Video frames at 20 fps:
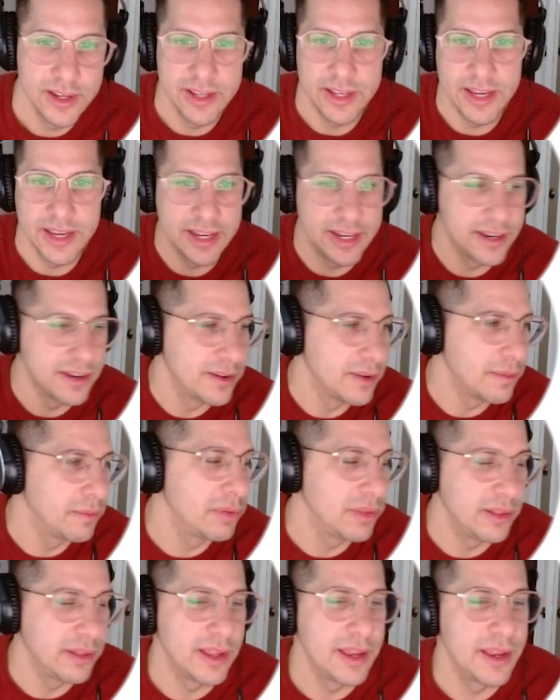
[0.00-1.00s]
in
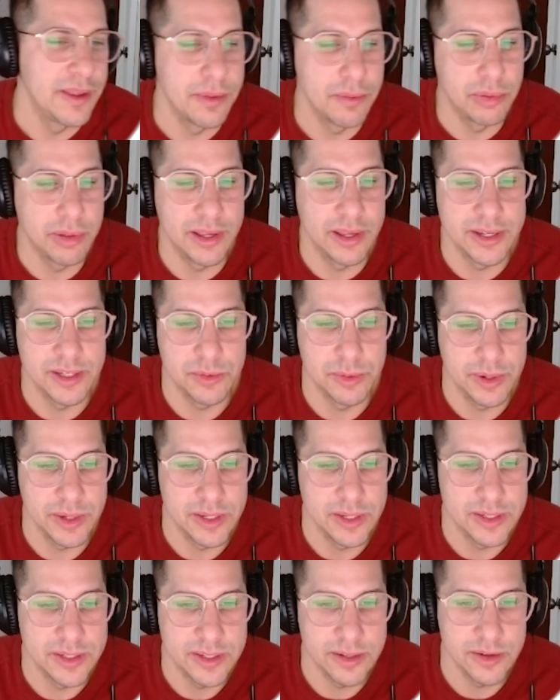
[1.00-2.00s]
the in the play
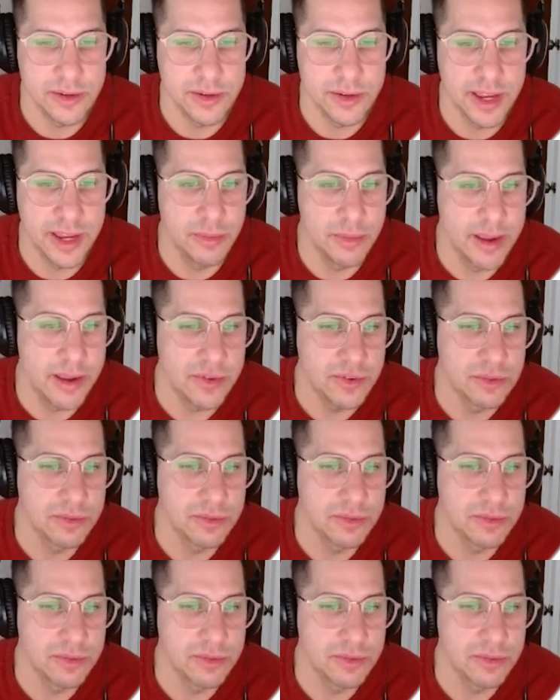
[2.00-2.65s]
space. Okay, and we have some